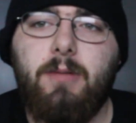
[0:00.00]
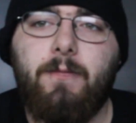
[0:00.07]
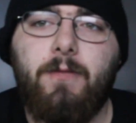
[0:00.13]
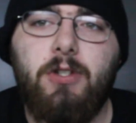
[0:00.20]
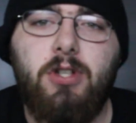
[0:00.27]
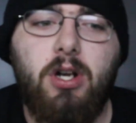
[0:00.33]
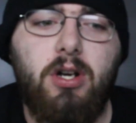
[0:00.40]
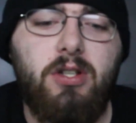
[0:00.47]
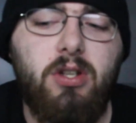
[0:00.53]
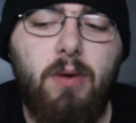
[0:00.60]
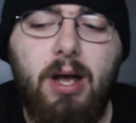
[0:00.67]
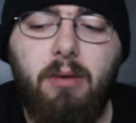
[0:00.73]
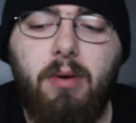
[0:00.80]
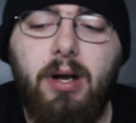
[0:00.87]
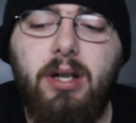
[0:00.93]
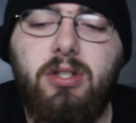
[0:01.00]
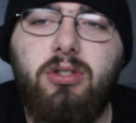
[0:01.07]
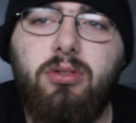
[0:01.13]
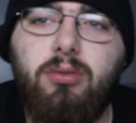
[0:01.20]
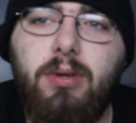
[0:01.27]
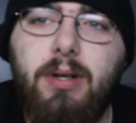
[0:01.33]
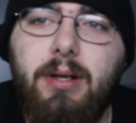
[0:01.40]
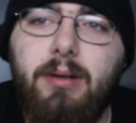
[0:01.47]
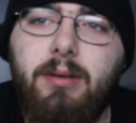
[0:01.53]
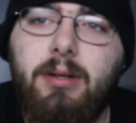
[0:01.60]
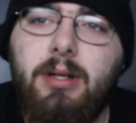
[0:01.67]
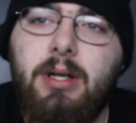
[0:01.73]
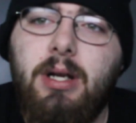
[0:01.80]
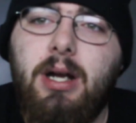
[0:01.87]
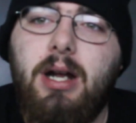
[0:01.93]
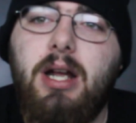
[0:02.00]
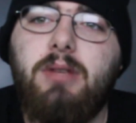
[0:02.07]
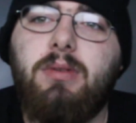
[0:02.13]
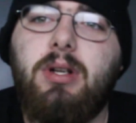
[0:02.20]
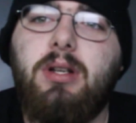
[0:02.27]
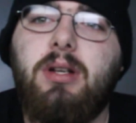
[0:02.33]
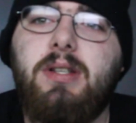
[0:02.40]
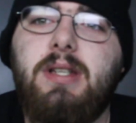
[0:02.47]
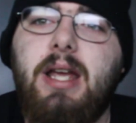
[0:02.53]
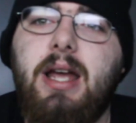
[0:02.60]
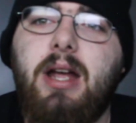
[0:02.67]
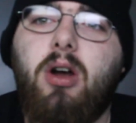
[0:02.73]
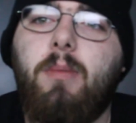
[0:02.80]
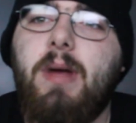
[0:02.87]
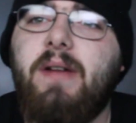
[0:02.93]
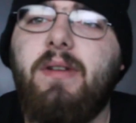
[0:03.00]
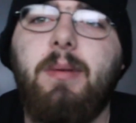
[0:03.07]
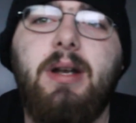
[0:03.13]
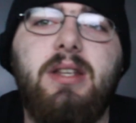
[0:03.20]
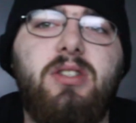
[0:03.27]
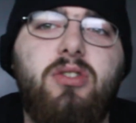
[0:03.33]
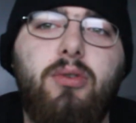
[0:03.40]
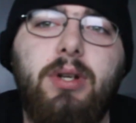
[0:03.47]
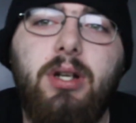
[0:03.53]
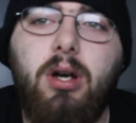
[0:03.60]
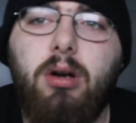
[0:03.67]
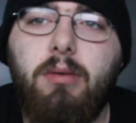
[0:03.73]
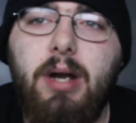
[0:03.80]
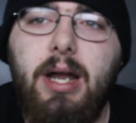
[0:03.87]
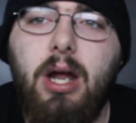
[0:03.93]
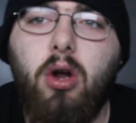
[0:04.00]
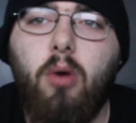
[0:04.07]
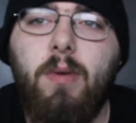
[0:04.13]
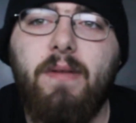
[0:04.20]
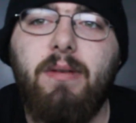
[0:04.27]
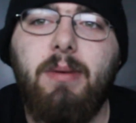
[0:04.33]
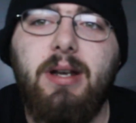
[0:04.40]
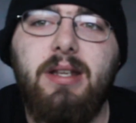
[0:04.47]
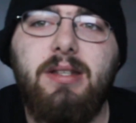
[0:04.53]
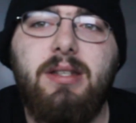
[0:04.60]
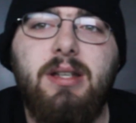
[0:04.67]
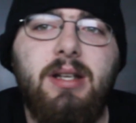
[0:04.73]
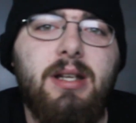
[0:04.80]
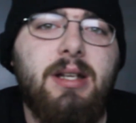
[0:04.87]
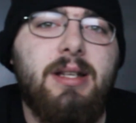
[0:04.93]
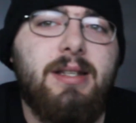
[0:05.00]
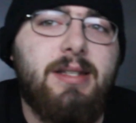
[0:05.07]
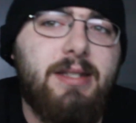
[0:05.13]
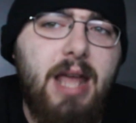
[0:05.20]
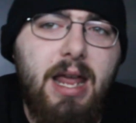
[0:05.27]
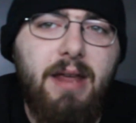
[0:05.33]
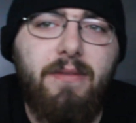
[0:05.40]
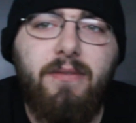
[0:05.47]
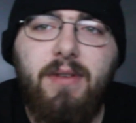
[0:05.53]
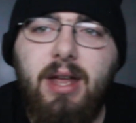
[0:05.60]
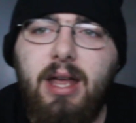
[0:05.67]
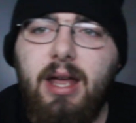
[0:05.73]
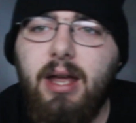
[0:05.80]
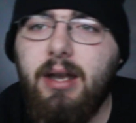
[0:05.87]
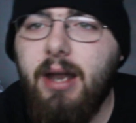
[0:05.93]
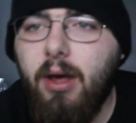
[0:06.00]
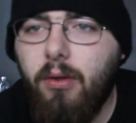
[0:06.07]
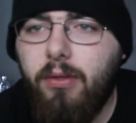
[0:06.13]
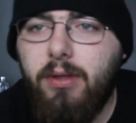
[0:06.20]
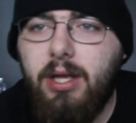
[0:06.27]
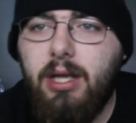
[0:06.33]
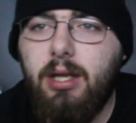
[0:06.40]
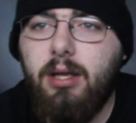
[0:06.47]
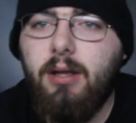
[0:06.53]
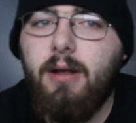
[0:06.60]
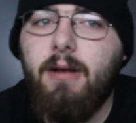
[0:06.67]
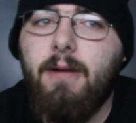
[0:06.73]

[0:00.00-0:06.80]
For starters, though, I just want to say I hope everybody's doing all right. I hope everybody's safe and healthy.